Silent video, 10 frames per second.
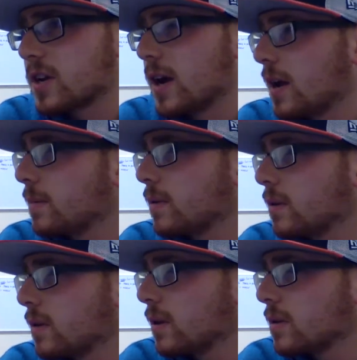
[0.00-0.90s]
guy, but,
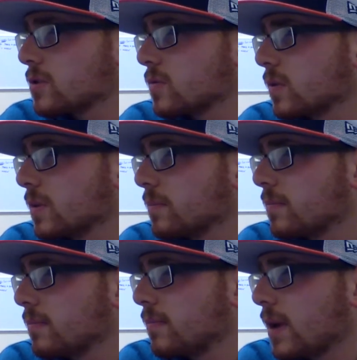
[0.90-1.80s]
that doesn't really
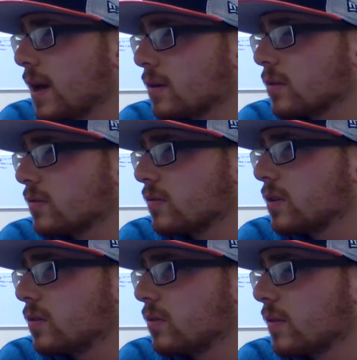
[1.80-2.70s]
matter if
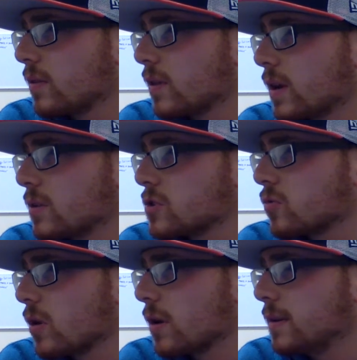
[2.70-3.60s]
you can do everything
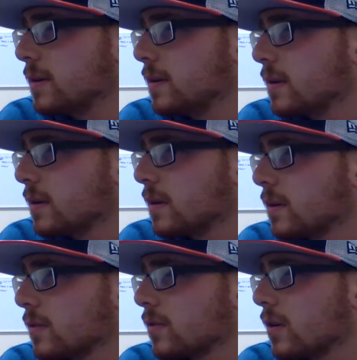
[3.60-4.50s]
else right.
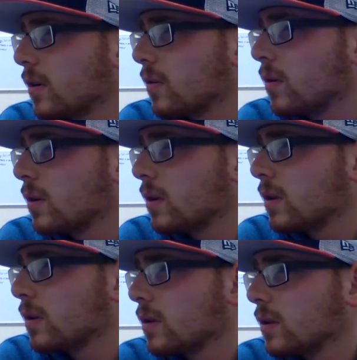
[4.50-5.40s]
So,
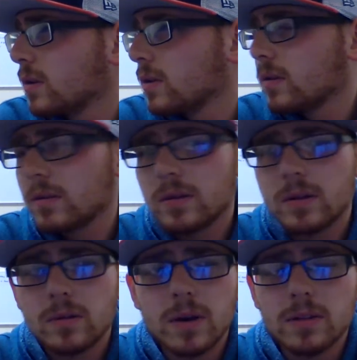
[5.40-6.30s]

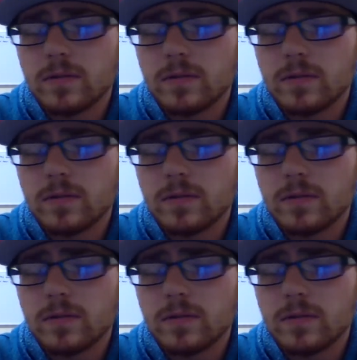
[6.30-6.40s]
why